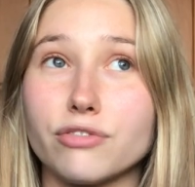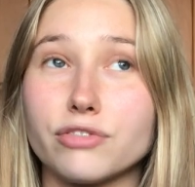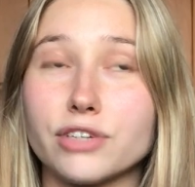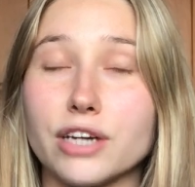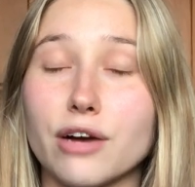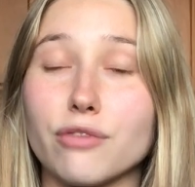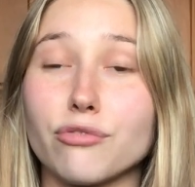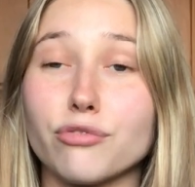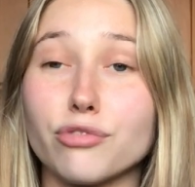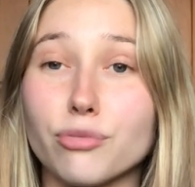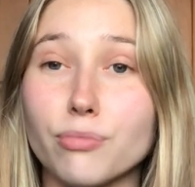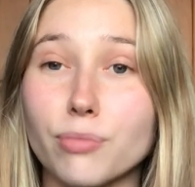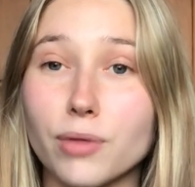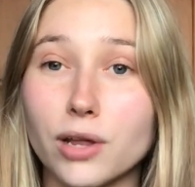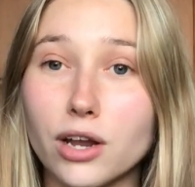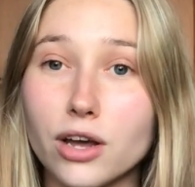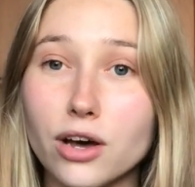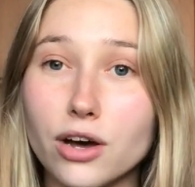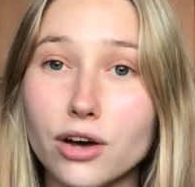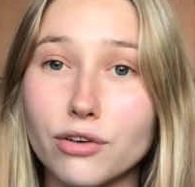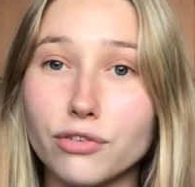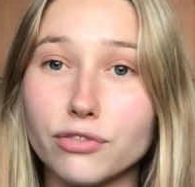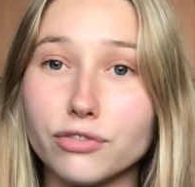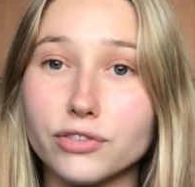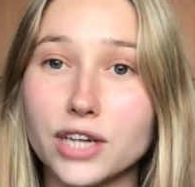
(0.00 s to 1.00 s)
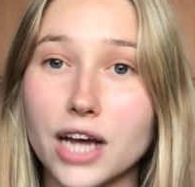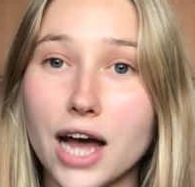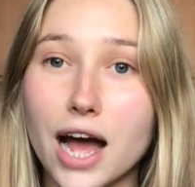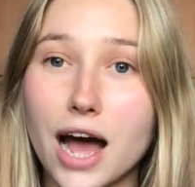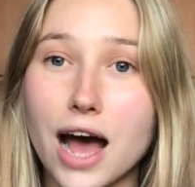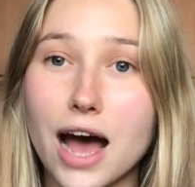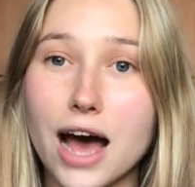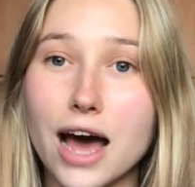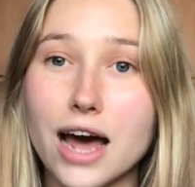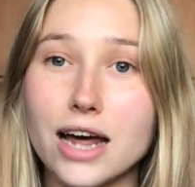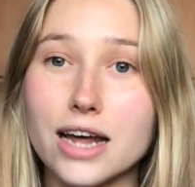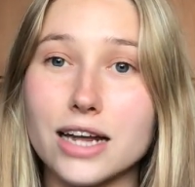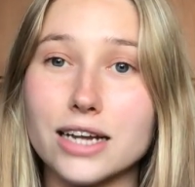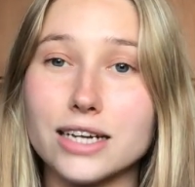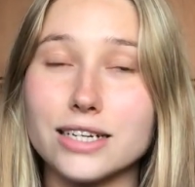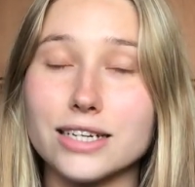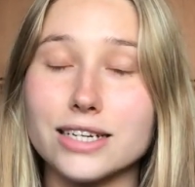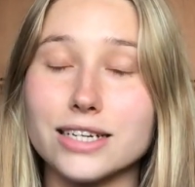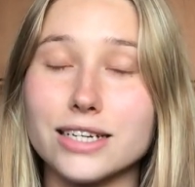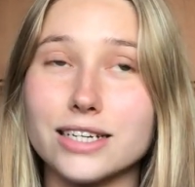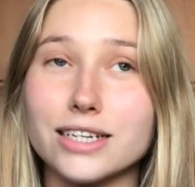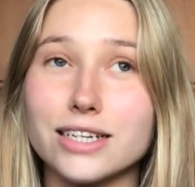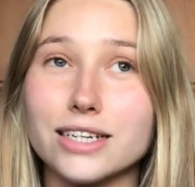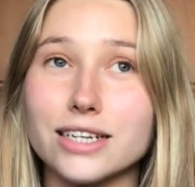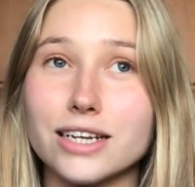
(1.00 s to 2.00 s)
down from the loft
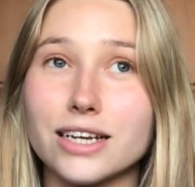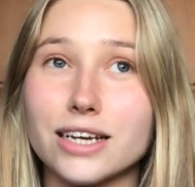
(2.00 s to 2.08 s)
and